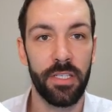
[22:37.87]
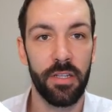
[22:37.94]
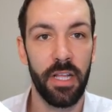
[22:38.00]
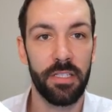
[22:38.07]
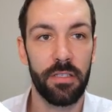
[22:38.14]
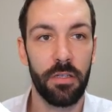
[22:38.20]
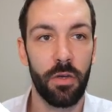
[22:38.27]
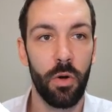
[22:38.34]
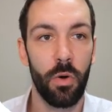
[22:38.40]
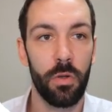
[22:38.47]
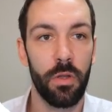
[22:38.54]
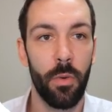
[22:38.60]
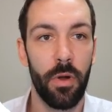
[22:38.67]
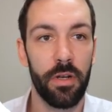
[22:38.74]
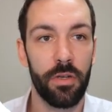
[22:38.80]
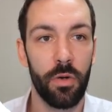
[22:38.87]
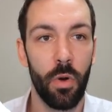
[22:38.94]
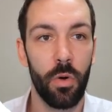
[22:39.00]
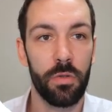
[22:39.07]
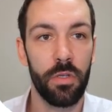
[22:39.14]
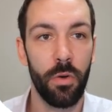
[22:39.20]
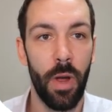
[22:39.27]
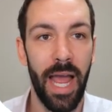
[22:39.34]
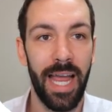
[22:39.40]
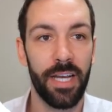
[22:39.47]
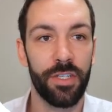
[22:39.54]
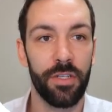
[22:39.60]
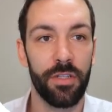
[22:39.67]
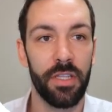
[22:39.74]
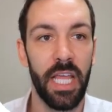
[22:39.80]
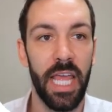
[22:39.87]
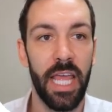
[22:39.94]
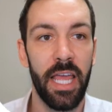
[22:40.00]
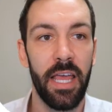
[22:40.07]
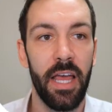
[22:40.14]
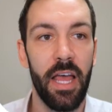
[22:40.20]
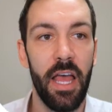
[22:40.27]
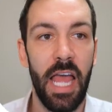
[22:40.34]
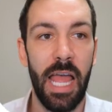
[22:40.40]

So that's the call to action there,